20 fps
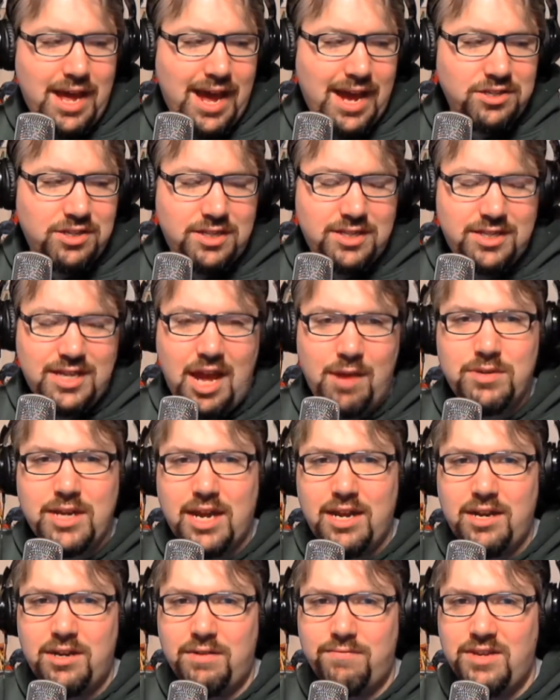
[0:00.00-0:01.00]
I actually
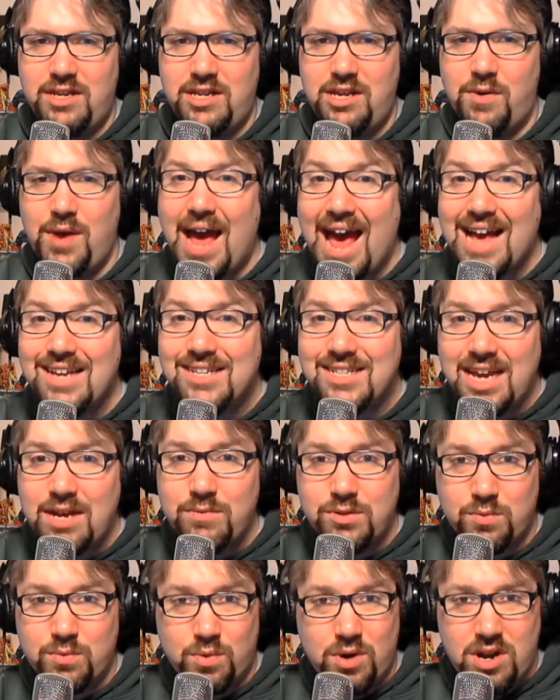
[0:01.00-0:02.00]
Snapchatted a video as
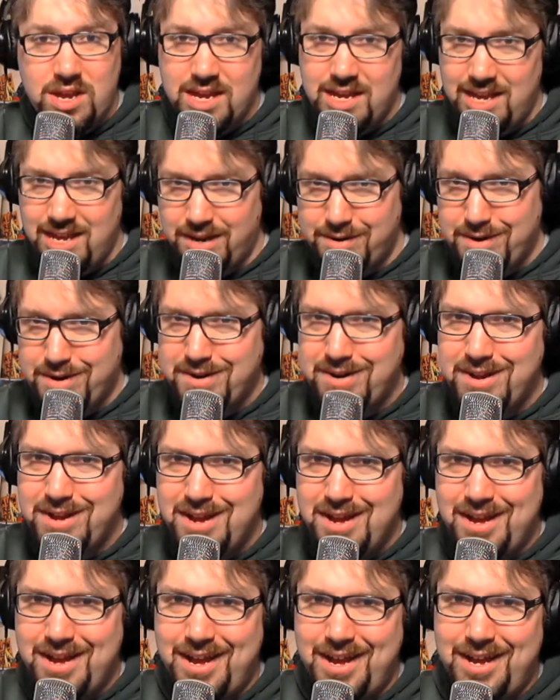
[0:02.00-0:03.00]
I was working here
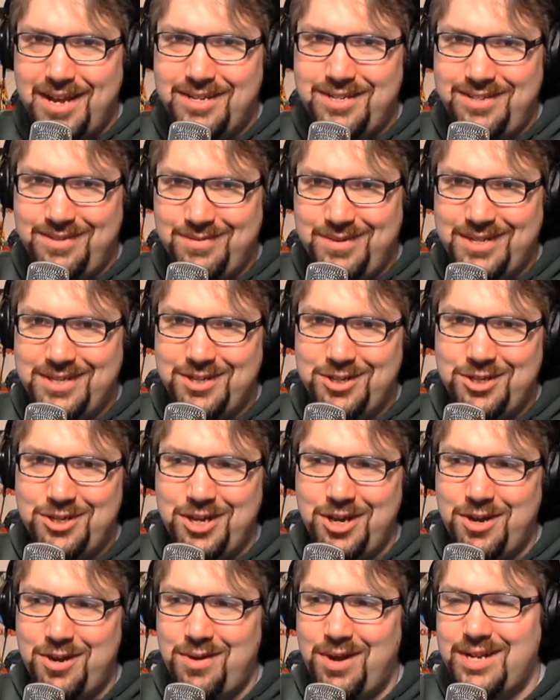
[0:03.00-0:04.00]
doing the
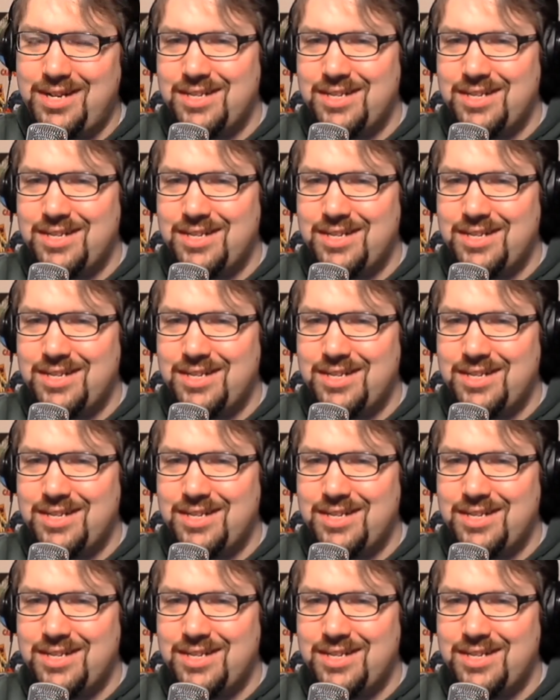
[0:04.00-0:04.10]
show.